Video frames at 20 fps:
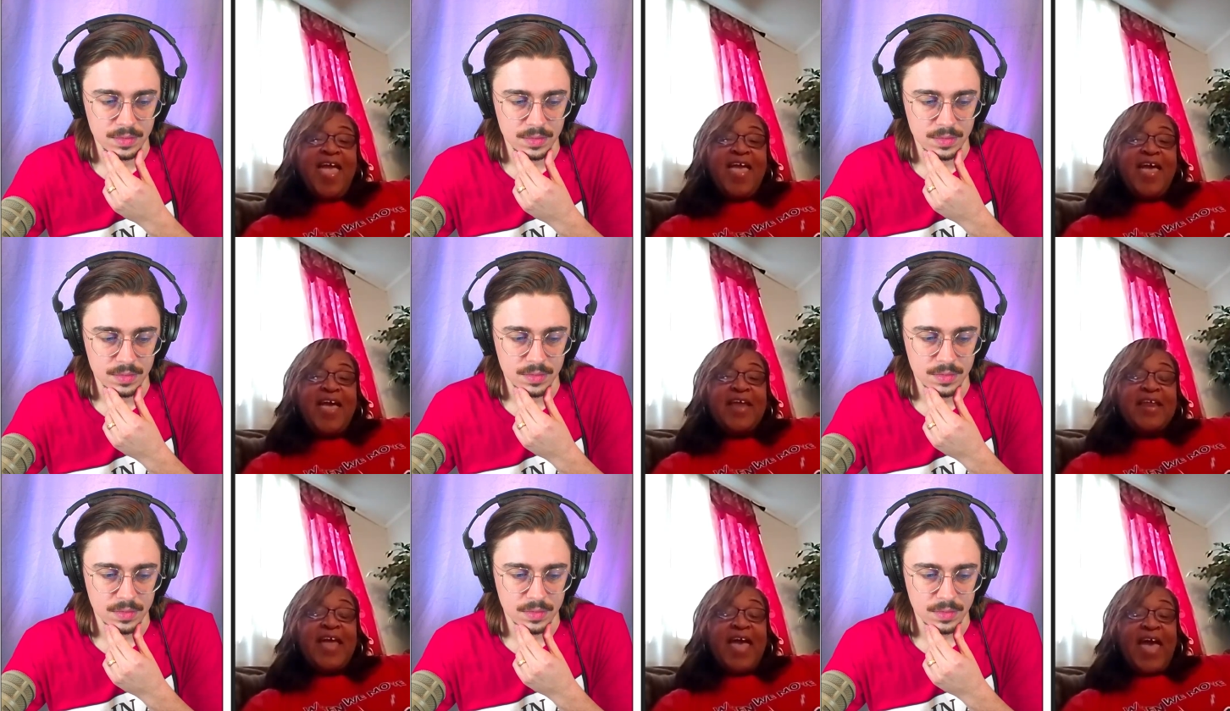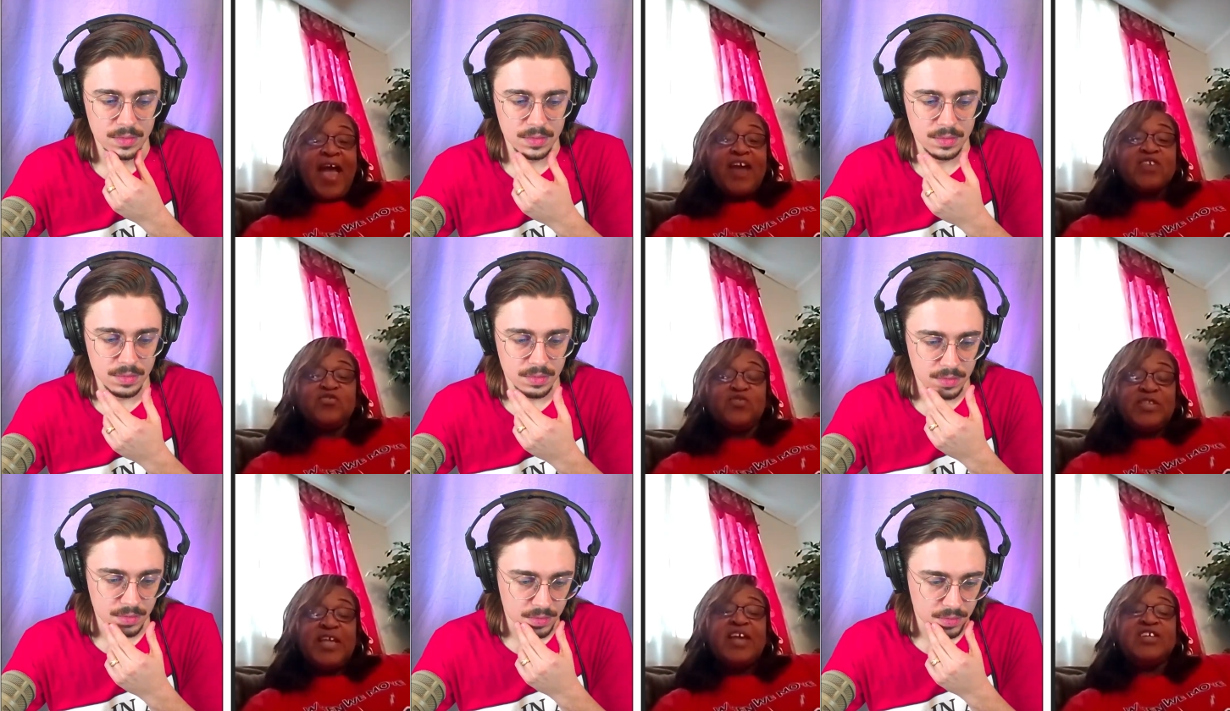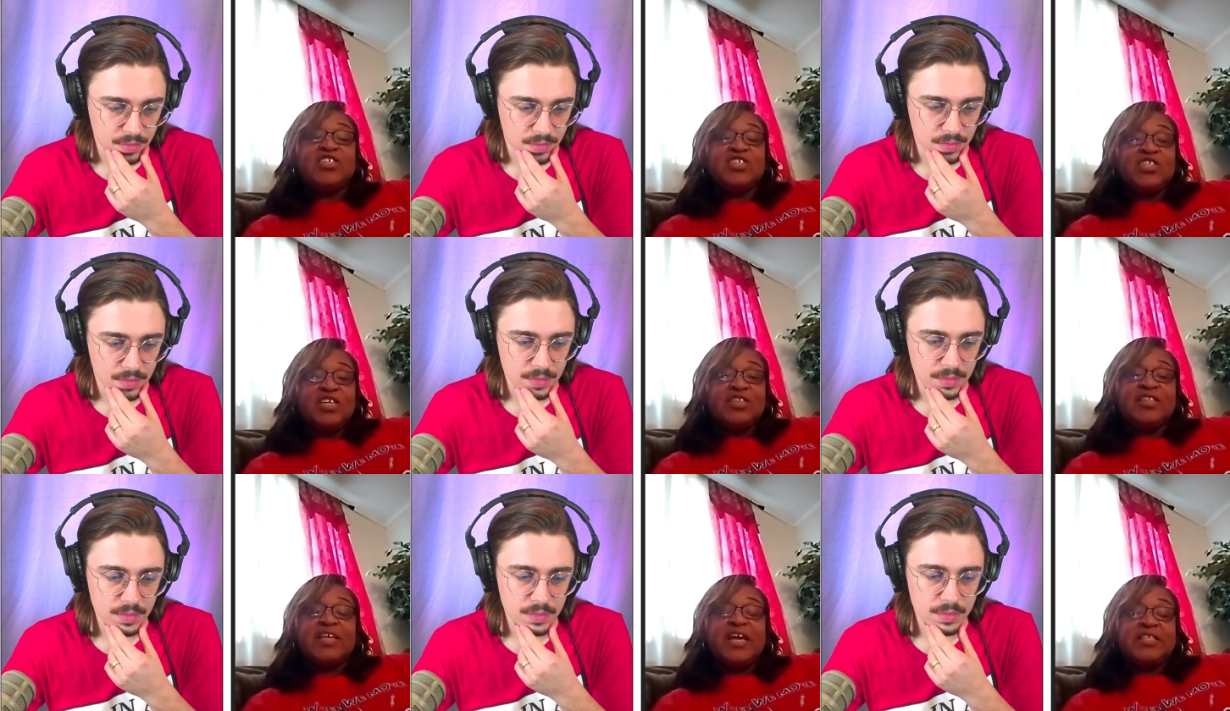Speaker 1: and actually they
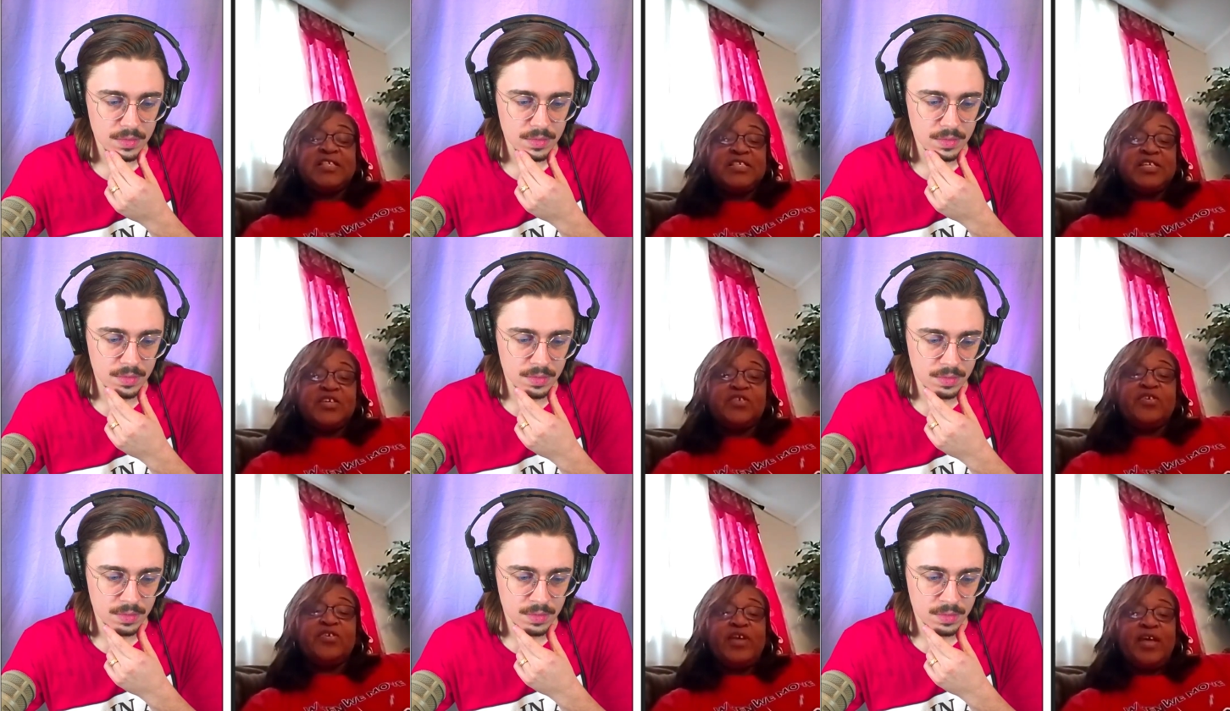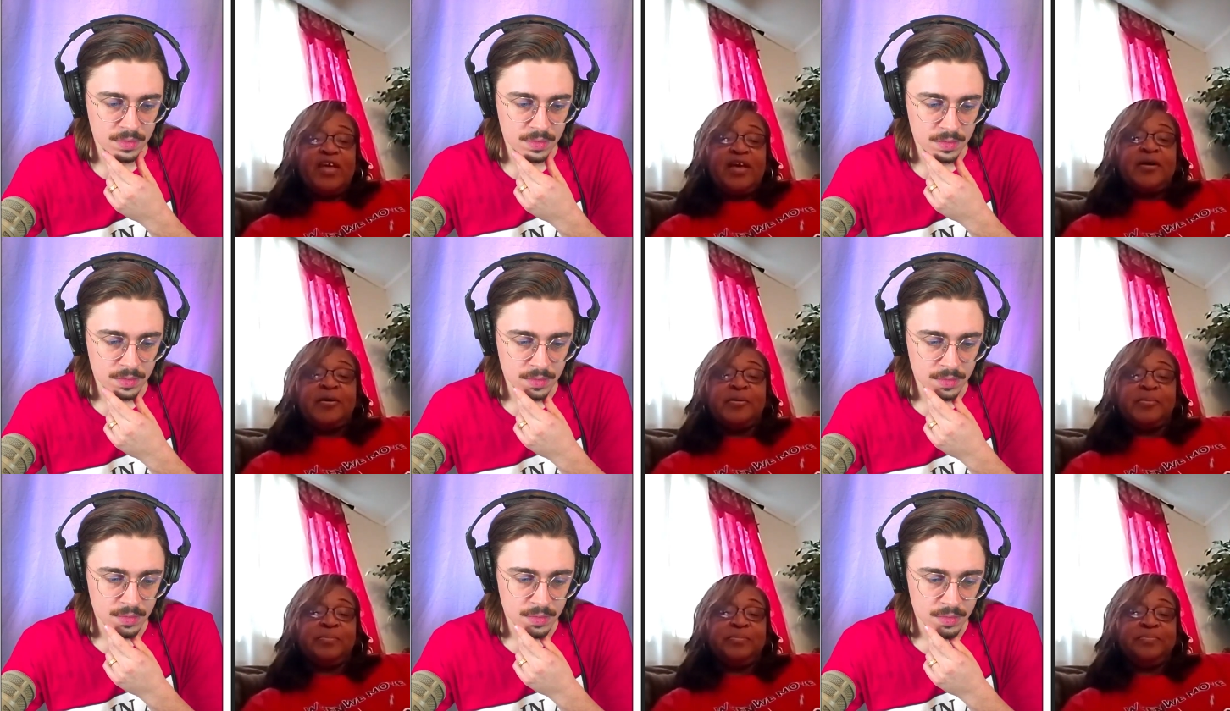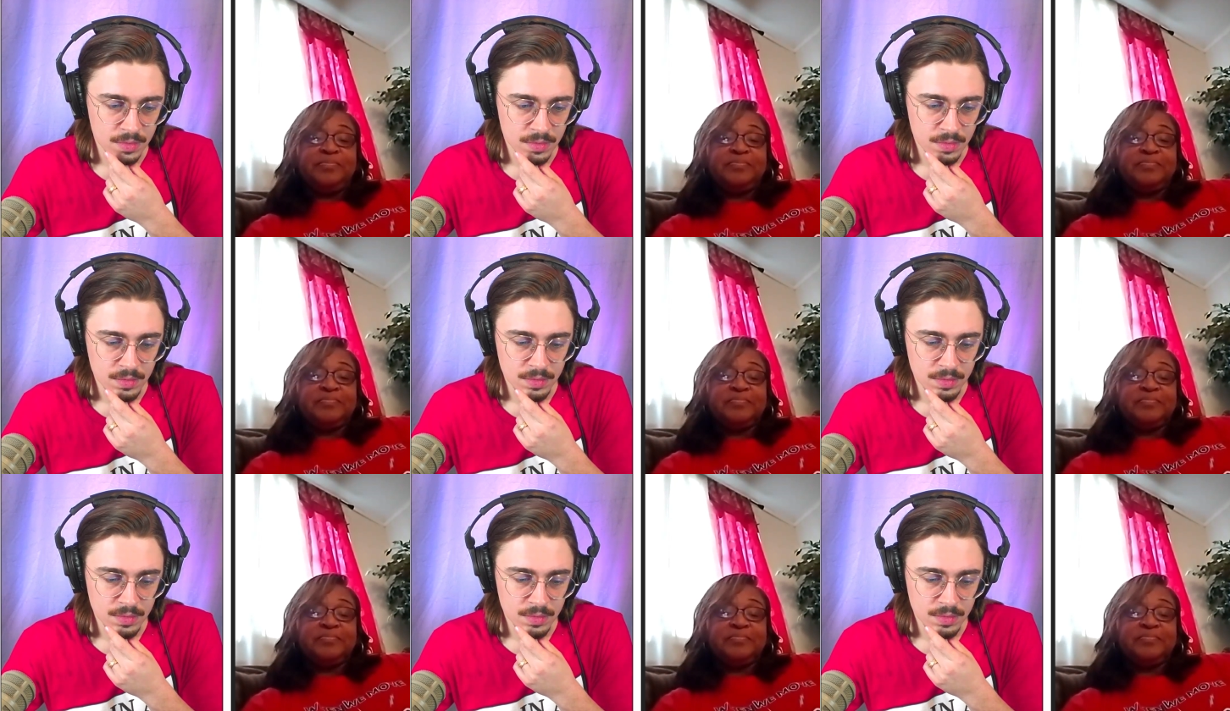shut that center down.